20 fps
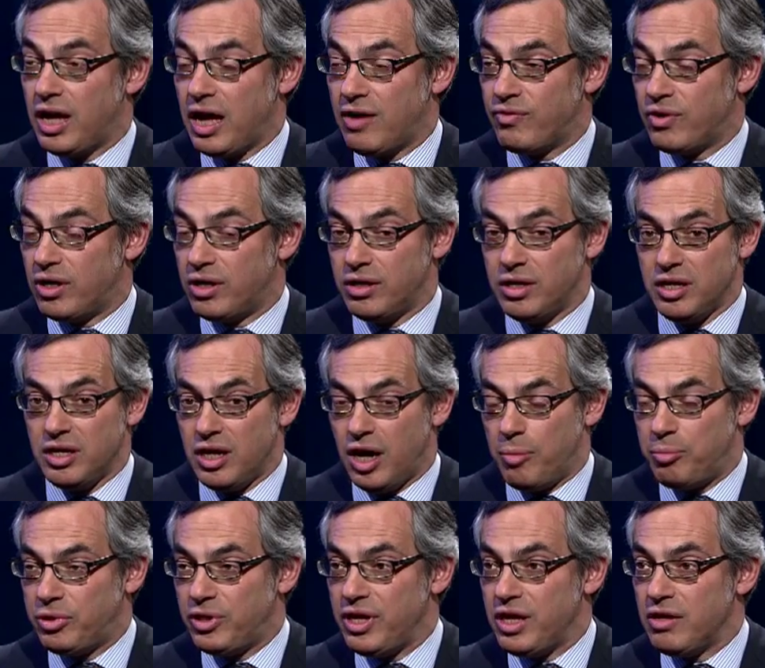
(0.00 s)
have a,
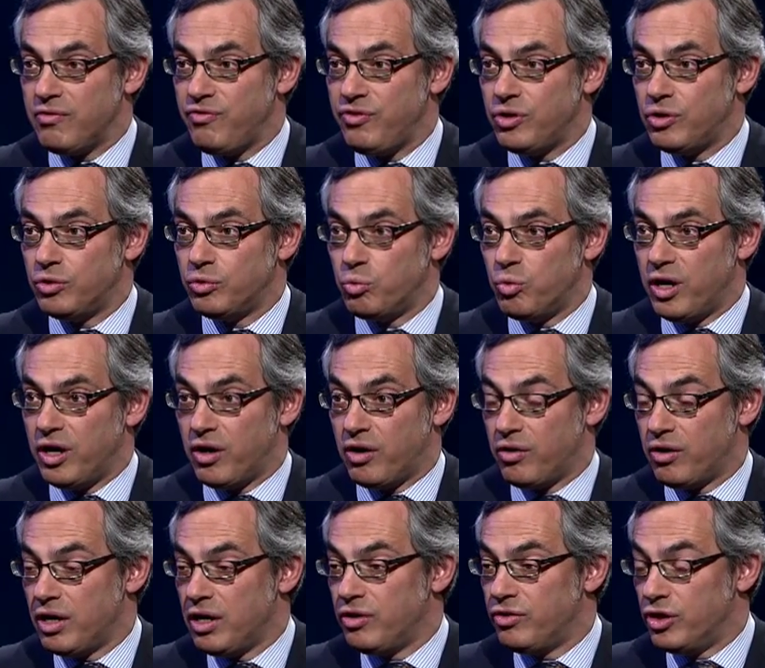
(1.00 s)
a playing field
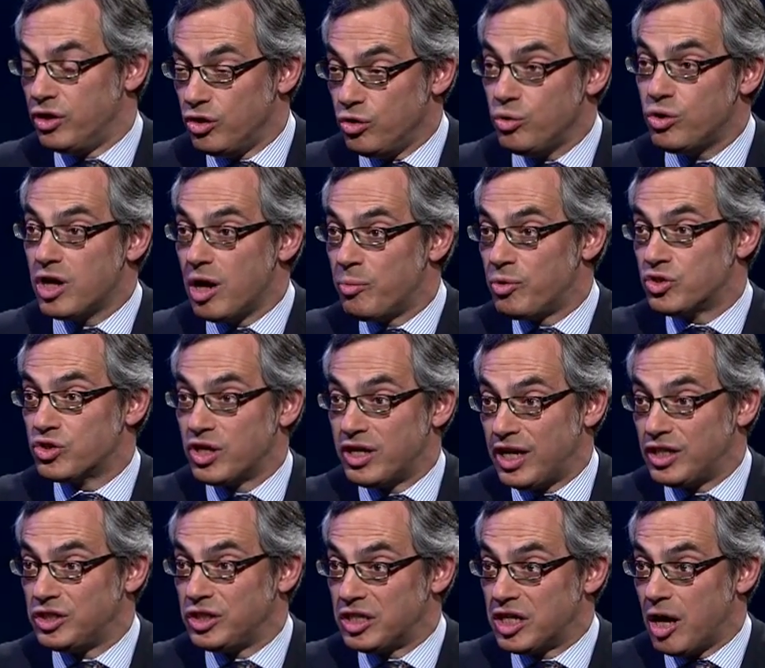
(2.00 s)
where the newcomers could
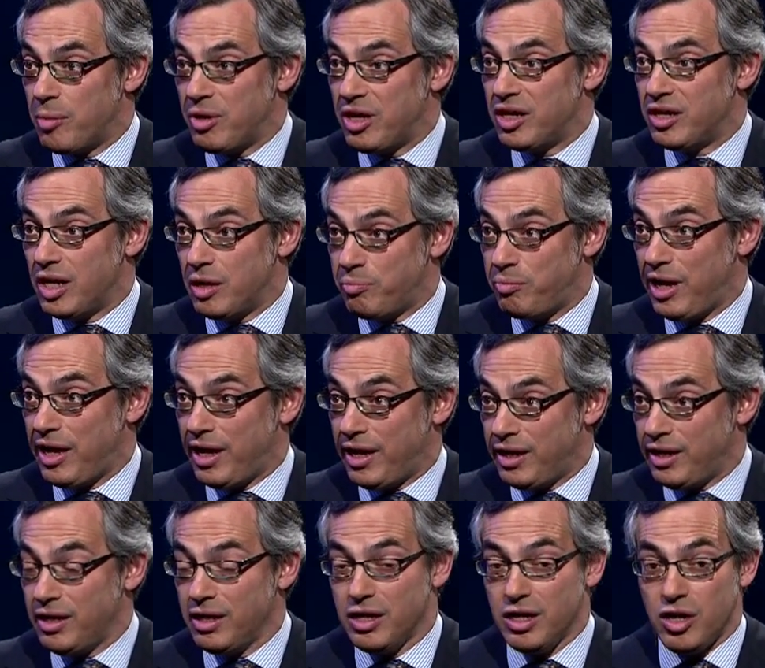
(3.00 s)
actually come in and
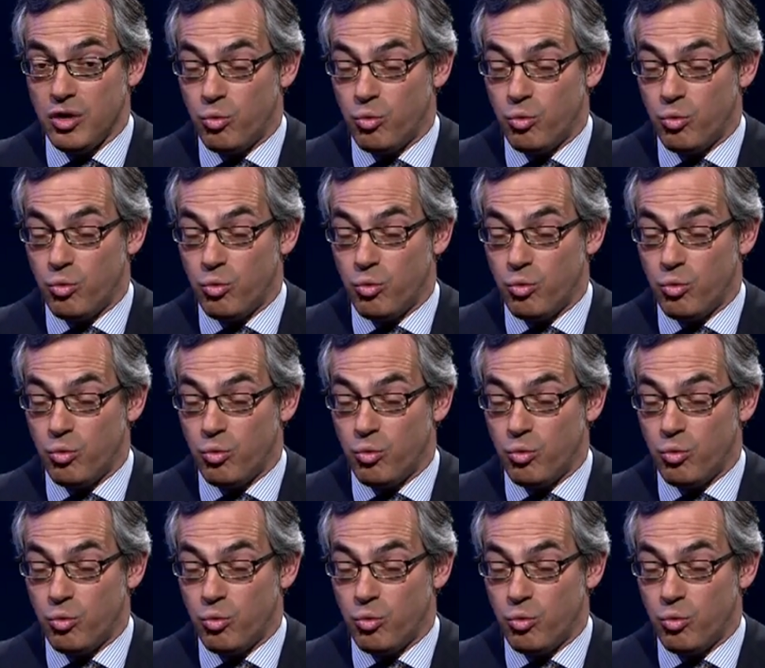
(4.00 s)
pay